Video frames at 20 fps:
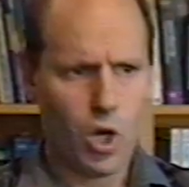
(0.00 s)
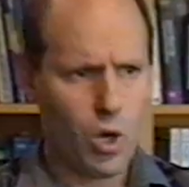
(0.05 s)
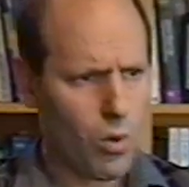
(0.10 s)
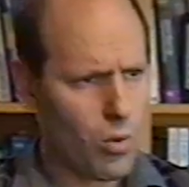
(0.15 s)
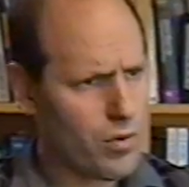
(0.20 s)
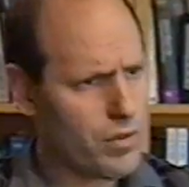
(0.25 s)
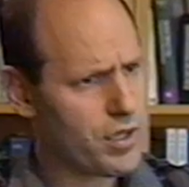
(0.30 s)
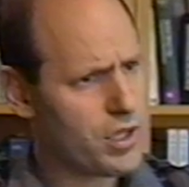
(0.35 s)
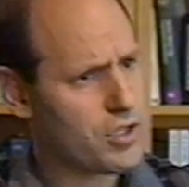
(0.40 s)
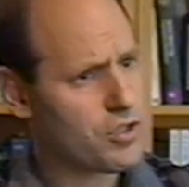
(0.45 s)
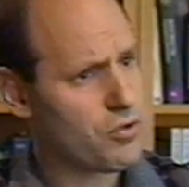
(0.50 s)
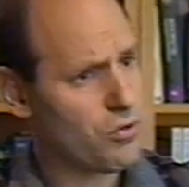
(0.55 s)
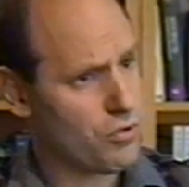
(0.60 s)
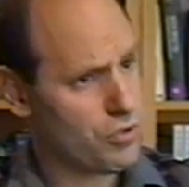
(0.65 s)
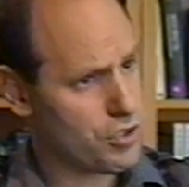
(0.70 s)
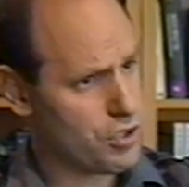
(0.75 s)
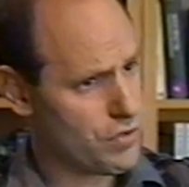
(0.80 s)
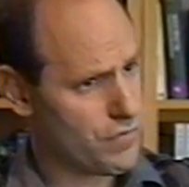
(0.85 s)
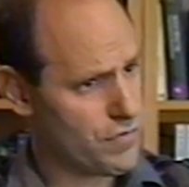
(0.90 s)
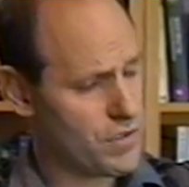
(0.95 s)
or the control
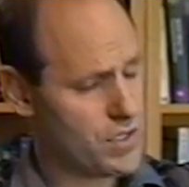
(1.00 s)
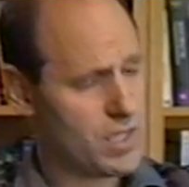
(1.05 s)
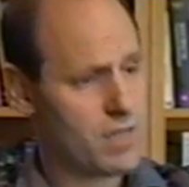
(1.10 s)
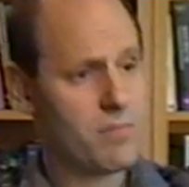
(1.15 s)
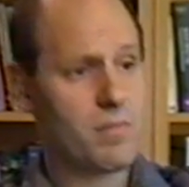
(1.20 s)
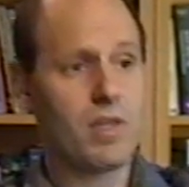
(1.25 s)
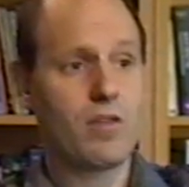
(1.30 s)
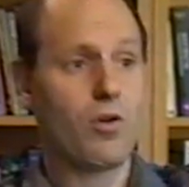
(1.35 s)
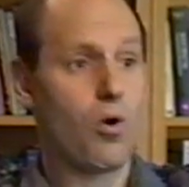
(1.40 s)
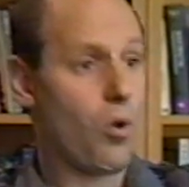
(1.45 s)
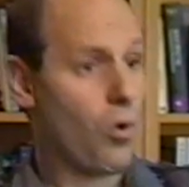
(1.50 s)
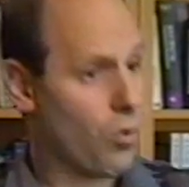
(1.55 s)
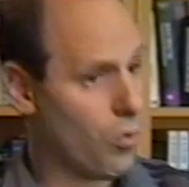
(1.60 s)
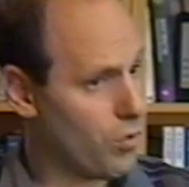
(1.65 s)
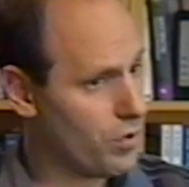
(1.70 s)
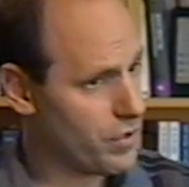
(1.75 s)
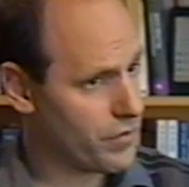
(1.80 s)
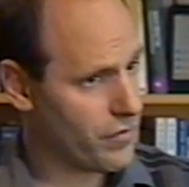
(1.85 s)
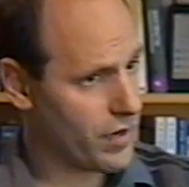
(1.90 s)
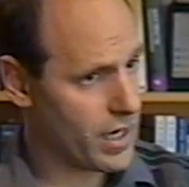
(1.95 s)
surface can be the whole
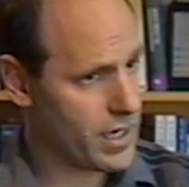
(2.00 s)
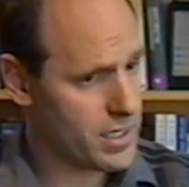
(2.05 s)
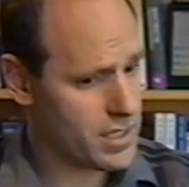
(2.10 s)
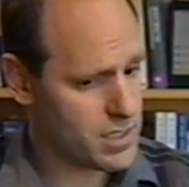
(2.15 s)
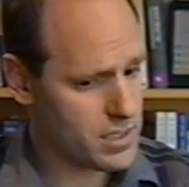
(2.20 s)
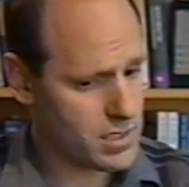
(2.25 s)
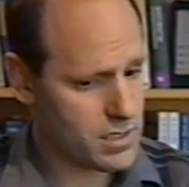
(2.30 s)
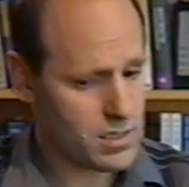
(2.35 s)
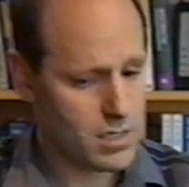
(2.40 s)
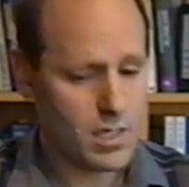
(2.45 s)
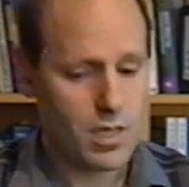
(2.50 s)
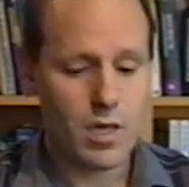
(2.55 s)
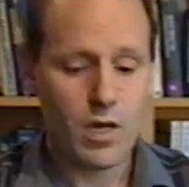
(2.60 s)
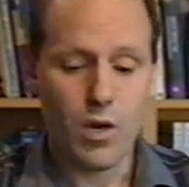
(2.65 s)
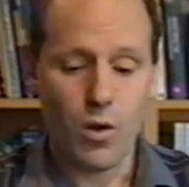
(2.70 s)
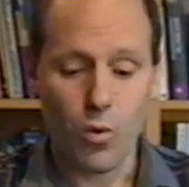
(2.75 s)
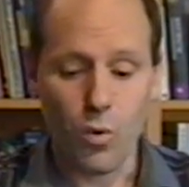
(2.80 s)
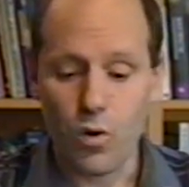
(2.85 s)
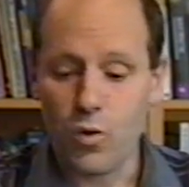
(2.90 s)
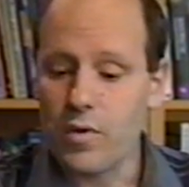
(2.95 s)
device,
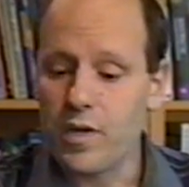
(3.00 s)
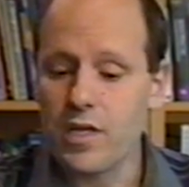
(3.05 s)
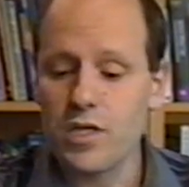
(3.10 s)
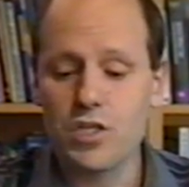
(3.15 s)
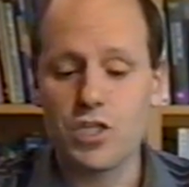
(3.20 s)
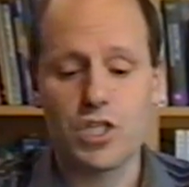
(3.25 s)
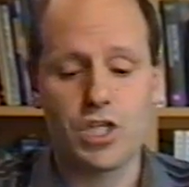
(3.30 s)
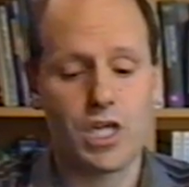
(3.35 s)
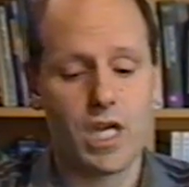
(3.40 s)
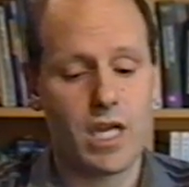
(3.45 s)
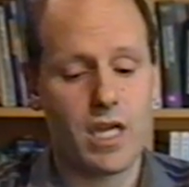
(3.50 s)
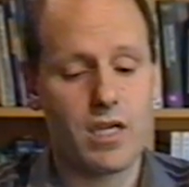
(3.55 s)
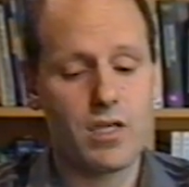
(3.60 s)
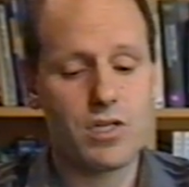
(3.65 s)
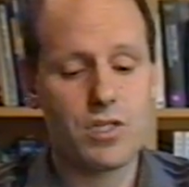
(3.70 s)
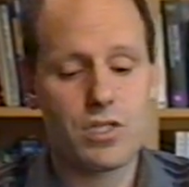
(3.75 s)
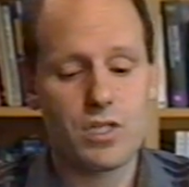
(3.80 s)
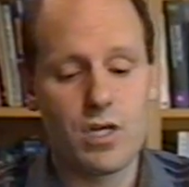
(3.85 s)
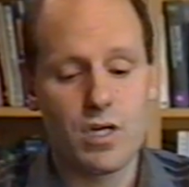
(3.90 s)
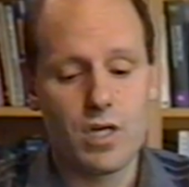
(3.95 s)
or we can
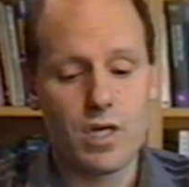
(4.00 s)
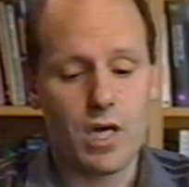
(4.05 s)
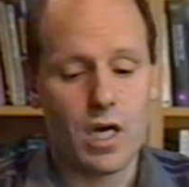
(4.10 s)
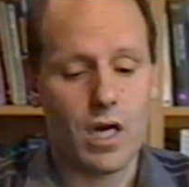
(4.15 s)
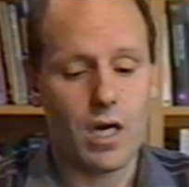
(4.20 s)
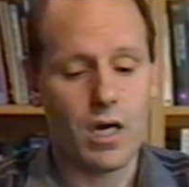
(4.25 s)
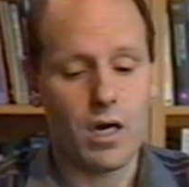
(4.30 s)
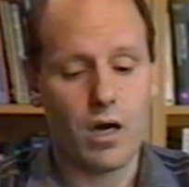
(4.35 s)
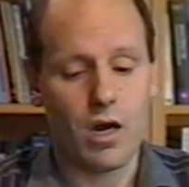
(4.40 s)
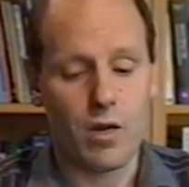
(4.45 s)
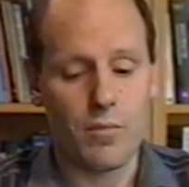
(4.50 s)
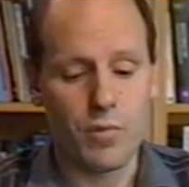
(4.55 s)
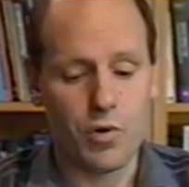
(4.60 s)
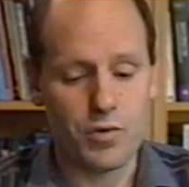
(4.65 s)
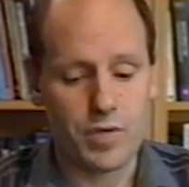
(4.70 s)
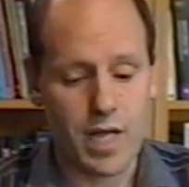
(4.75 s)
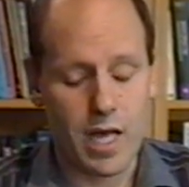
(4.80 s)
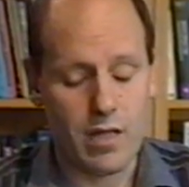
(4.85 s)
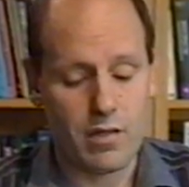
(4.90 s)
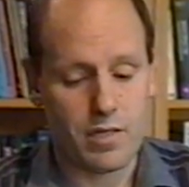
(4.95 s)
change our
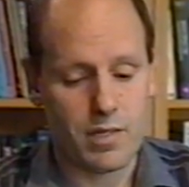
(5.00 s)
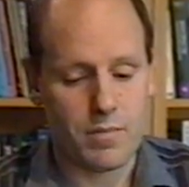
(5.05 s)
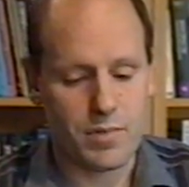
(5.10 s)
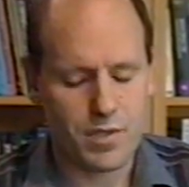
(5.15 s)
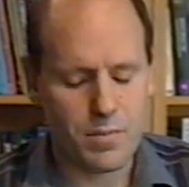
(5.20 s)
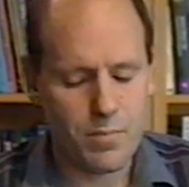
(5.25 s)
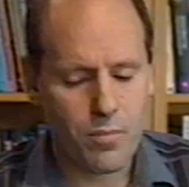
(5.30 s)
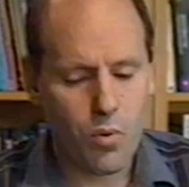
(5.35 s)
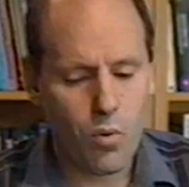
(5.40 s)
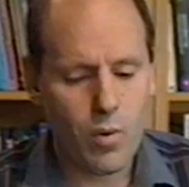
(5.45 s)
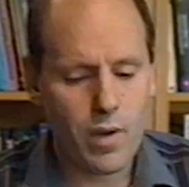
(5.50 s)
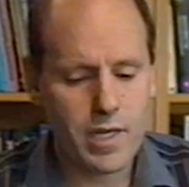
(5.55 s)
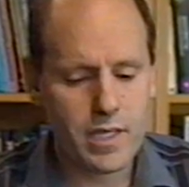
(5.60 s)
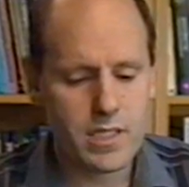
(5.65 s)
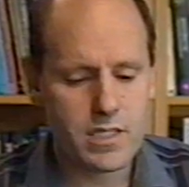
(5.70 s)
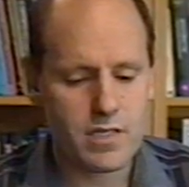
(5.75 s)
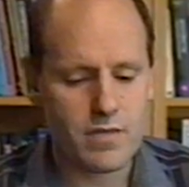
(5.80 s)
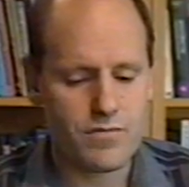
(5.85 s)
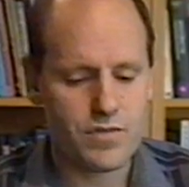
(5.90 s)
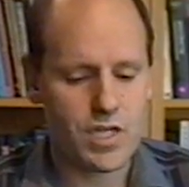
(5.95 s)
modality. But the
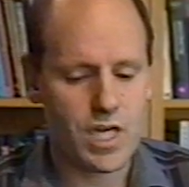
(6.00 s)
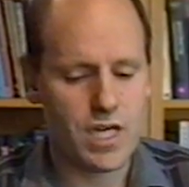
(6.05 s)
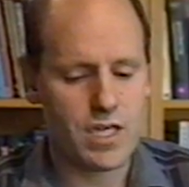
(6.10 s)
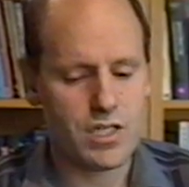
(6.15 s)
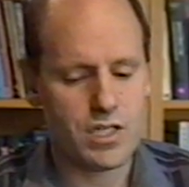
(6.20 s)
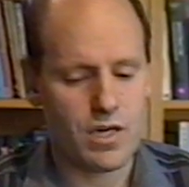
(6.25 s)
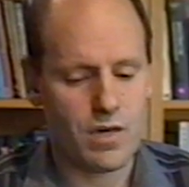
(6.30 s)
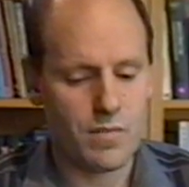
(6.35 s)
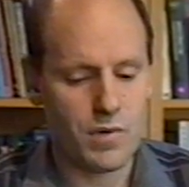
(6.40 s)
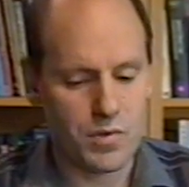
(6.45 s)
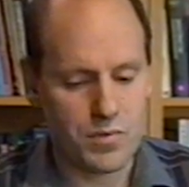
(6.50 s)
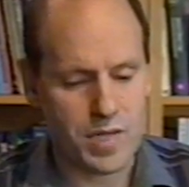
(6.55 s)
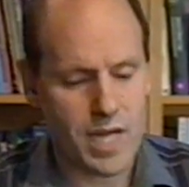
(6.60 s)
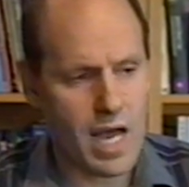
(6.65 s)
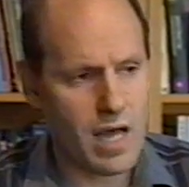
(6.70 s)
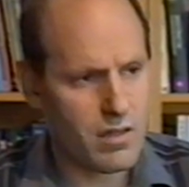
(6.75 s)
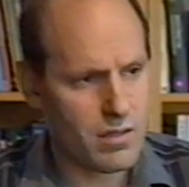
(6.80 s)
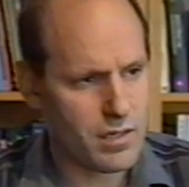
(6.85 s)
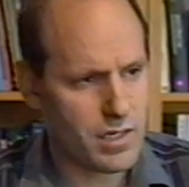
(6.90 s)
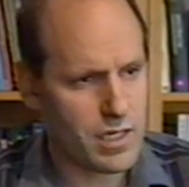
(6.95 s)
points of changing our
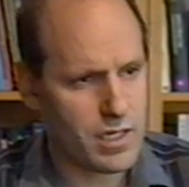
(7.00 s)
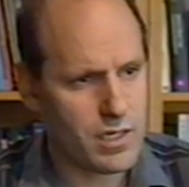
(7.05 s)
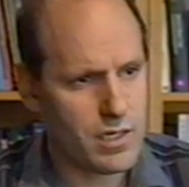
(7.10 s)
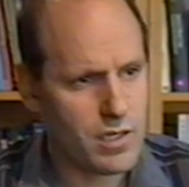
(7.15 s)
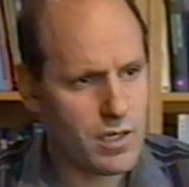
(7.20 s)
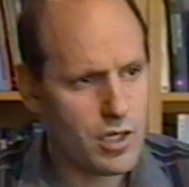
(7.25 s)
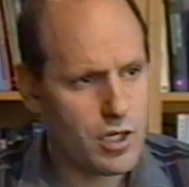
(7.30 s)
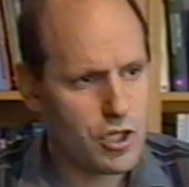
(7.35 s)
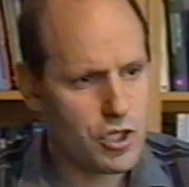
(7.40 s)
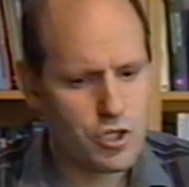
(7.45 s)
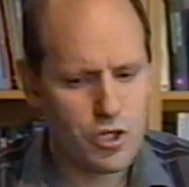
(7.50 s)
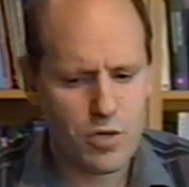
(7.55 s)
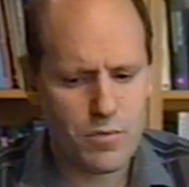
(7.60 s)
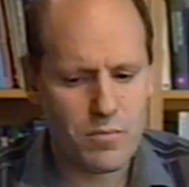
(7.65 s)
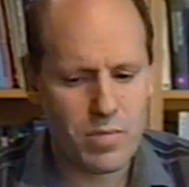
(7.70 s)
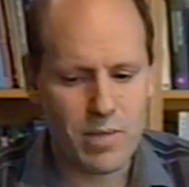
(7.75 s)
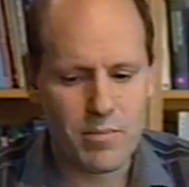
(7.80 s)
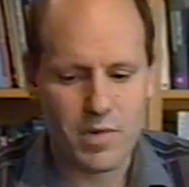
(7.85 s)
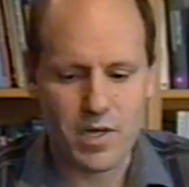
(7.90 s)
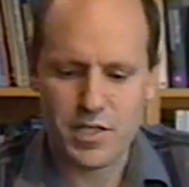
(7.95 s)
modality shouldn't
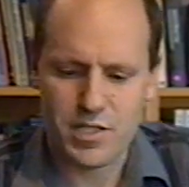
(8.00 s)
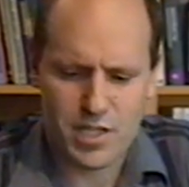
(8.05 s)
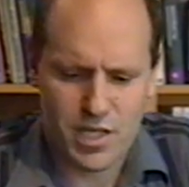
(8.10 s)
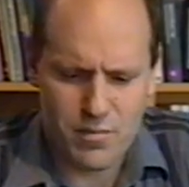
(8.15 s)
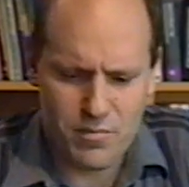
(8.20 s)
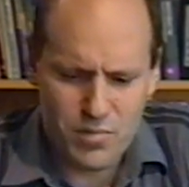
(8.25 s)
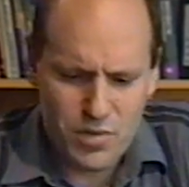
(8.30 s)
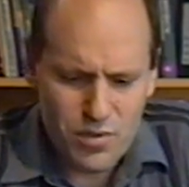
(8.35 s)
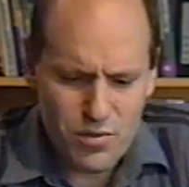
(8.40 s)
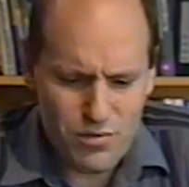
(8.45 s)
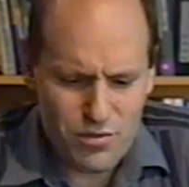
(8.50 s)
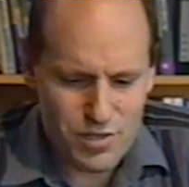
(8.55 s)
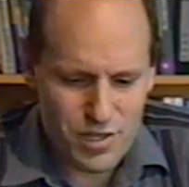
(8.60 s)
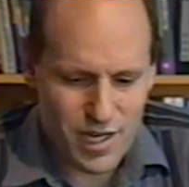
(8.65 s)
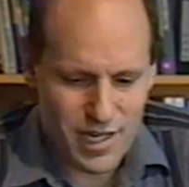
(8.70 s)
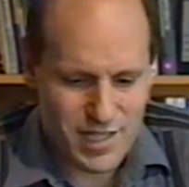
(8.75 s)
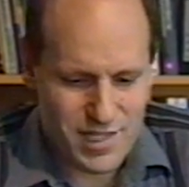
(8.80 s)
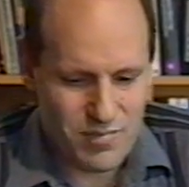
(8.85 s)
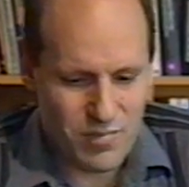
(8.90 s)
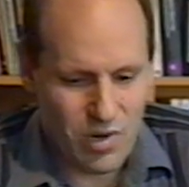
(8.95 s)
be because the computers
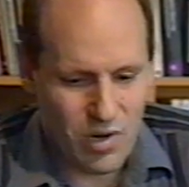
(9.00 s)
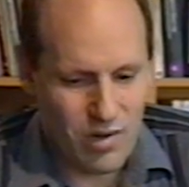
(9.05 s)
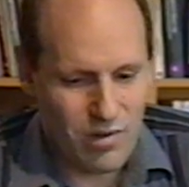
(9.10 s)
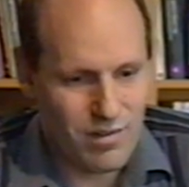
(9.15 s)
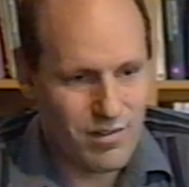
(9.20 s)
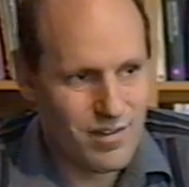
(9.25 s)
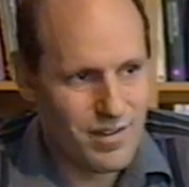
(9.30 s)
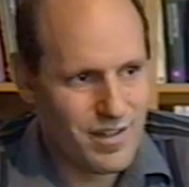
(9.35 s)
got small.